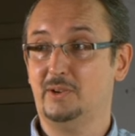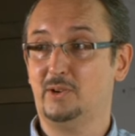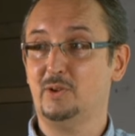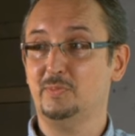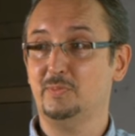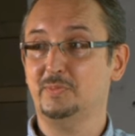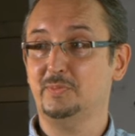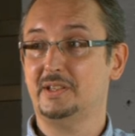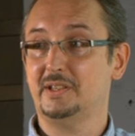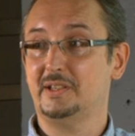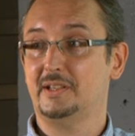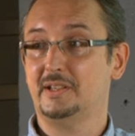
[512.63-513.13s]

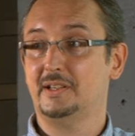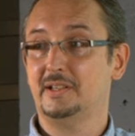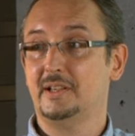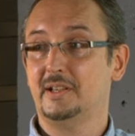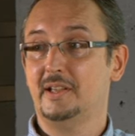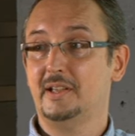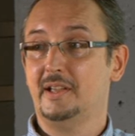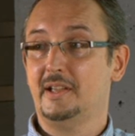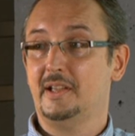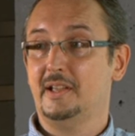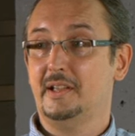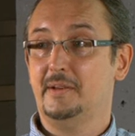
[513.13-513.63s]
that was
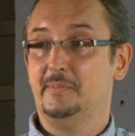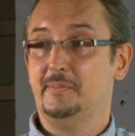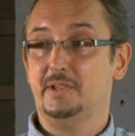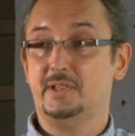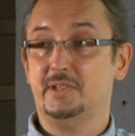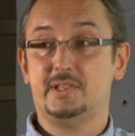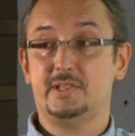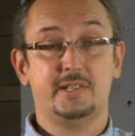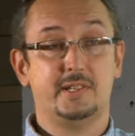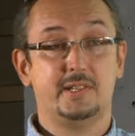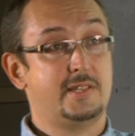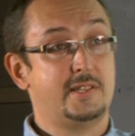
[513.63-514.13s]

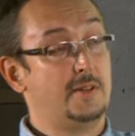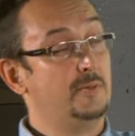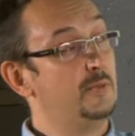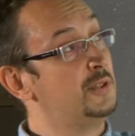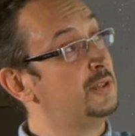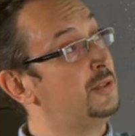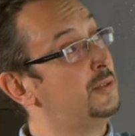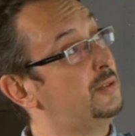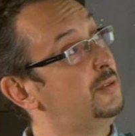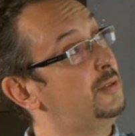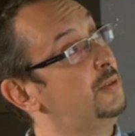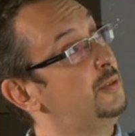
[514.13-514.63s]
more
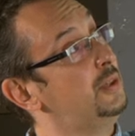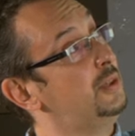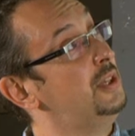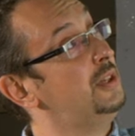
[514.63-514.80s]
understandable.